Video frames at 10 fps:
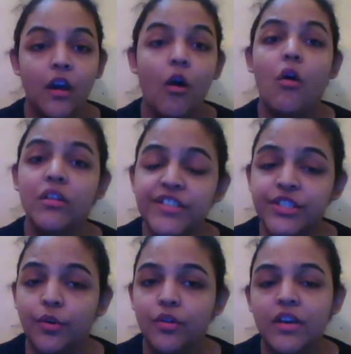
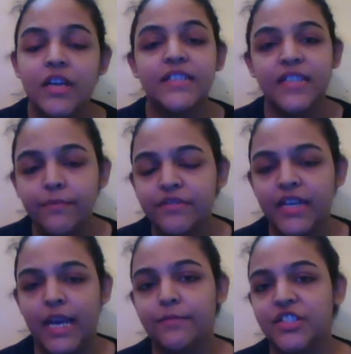Also,
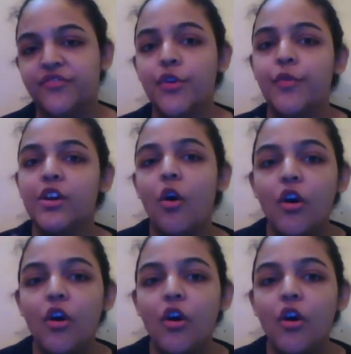sometimes viewing